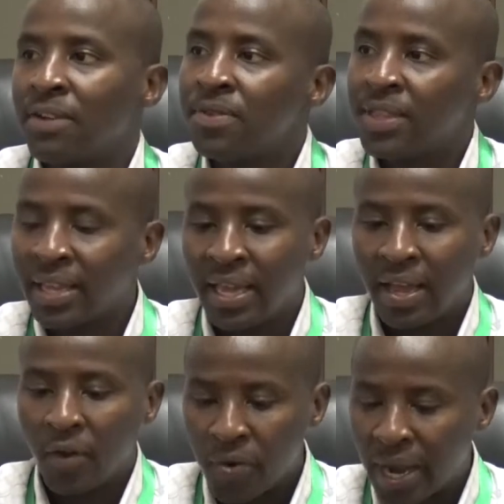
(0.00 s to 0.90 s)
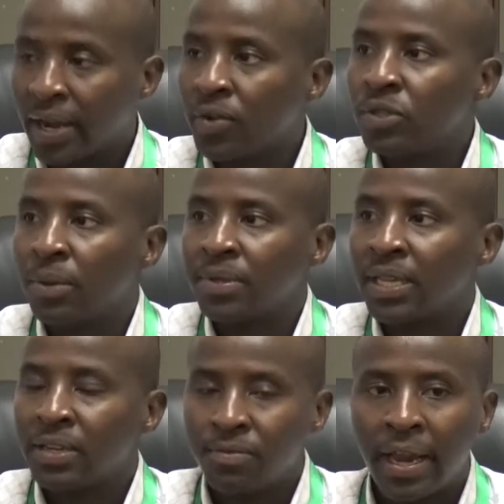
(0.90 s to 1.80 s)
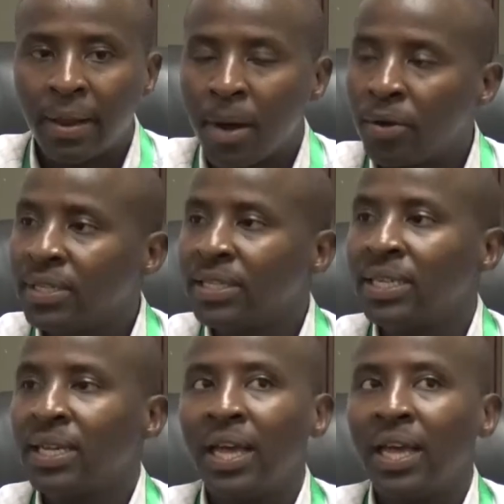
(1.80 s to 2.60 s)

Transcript: Everything, we can do some research, find about it,